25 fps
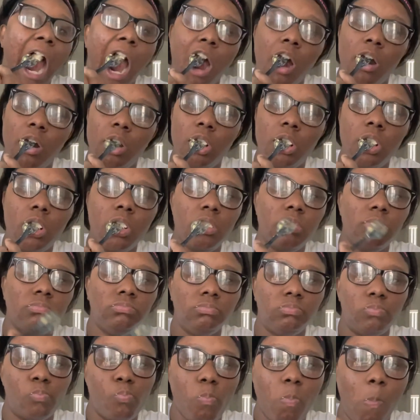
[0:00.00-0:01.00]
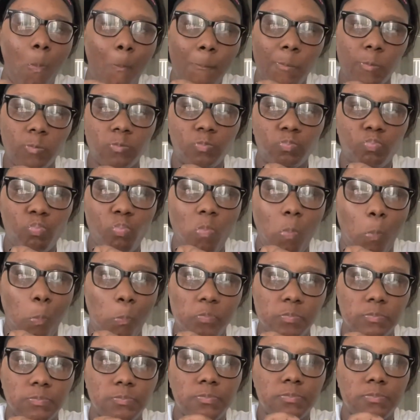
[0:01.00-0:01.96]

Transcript: [no speech]